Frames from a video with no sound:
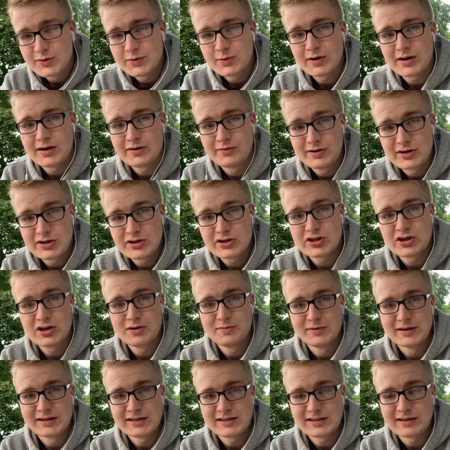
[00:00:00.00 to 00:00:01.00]
reassure
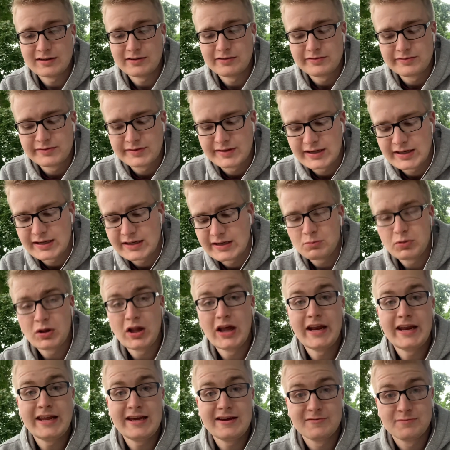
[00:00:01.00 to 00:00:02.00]
myself that
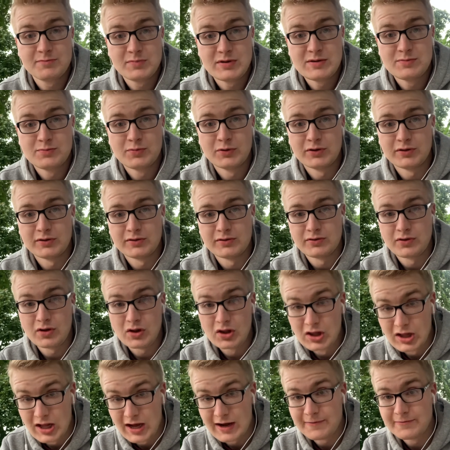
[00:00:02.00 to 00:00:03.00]
plenty of people
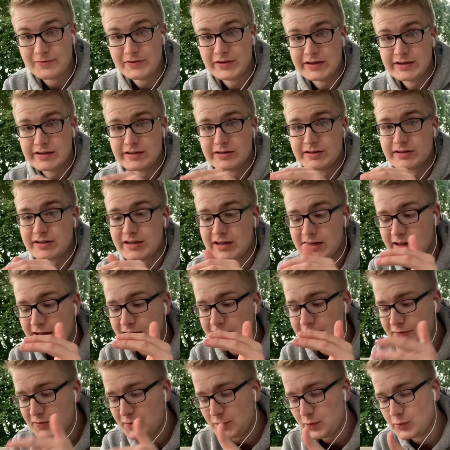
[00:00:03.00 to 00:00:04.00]
love these. They love
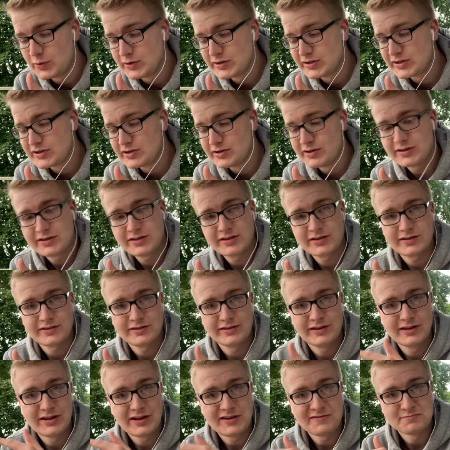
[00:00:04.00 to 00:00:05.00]
oysters. They
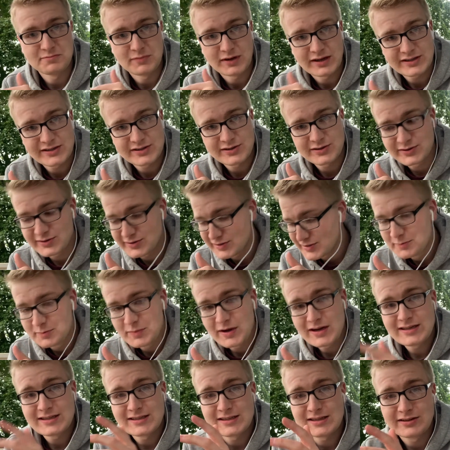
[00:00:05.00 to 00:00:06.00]
love mussels.
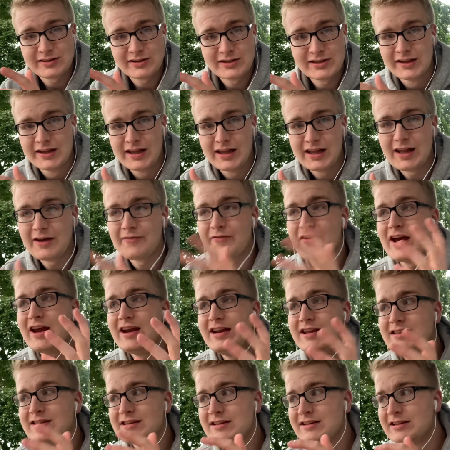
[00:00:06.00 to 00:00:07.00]
Basically, they love
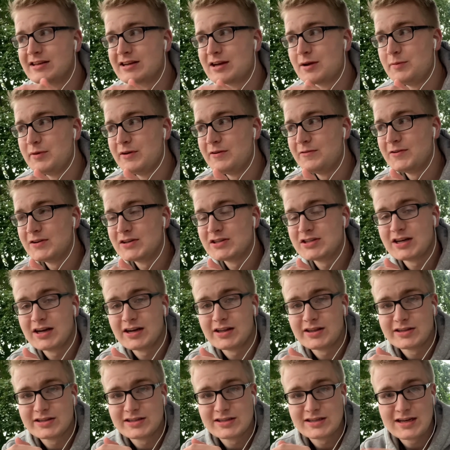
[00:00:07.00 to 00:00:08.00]
anything that can be fished out of
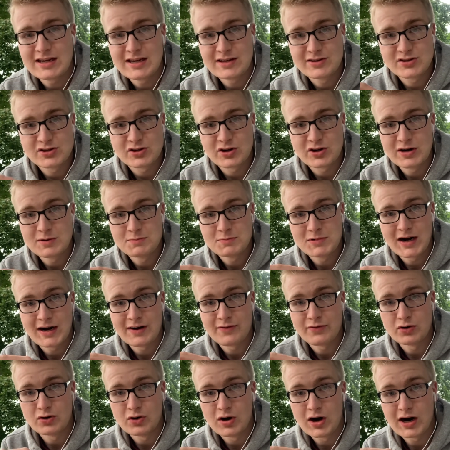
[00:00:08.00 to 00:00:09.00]
the sea and scraped out of a
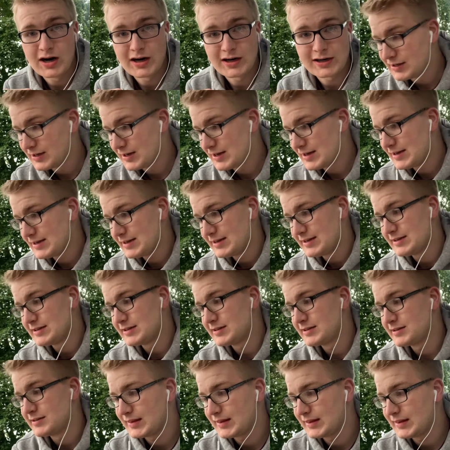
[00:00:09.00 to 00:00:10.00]
rock. And
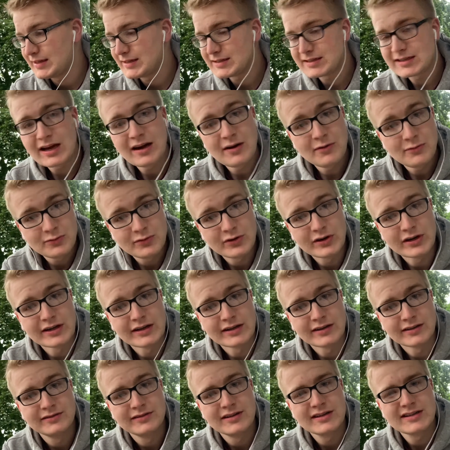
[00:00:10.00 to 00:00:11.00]
that's comforting.
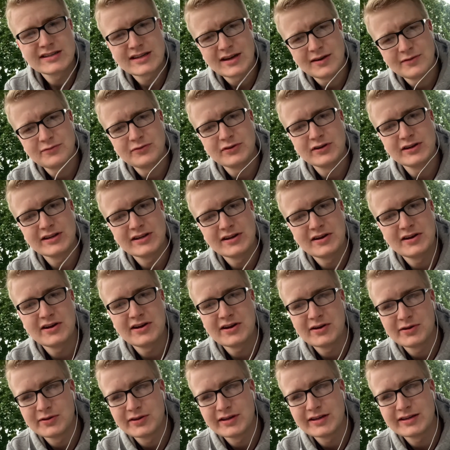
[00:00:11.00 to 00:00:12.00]
It's comforting to know
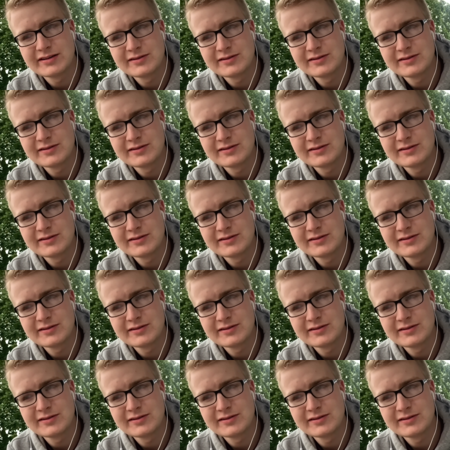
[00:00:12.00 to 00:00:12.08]
that